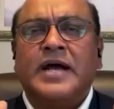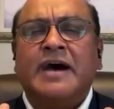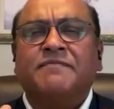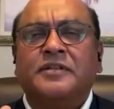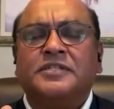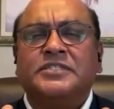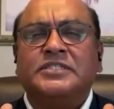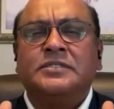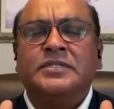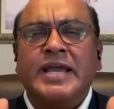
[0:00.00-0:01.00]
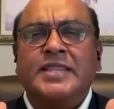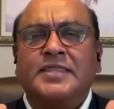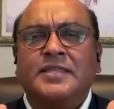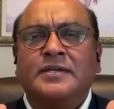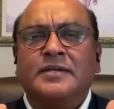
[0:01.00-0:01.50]
After death,
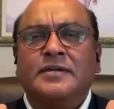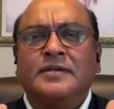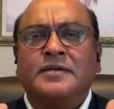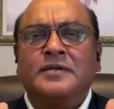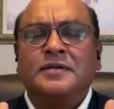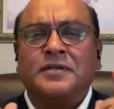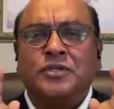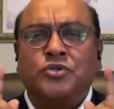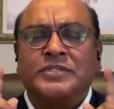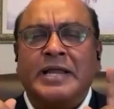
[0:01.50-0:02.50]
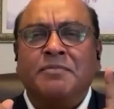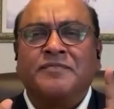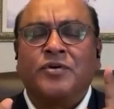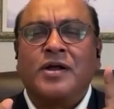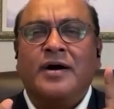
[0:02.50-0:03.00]
you stand
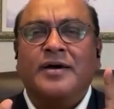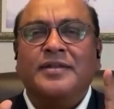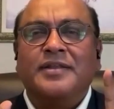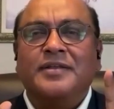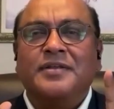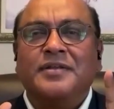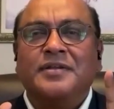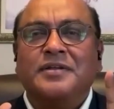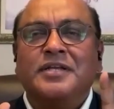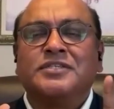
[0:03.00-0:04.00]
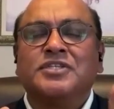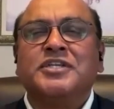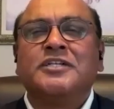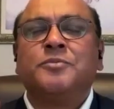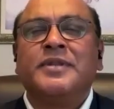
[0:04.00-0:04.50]
before God. It's a
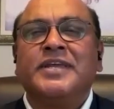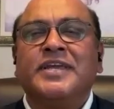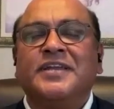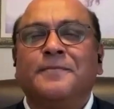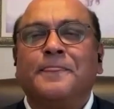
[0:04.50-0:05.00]
judgment day.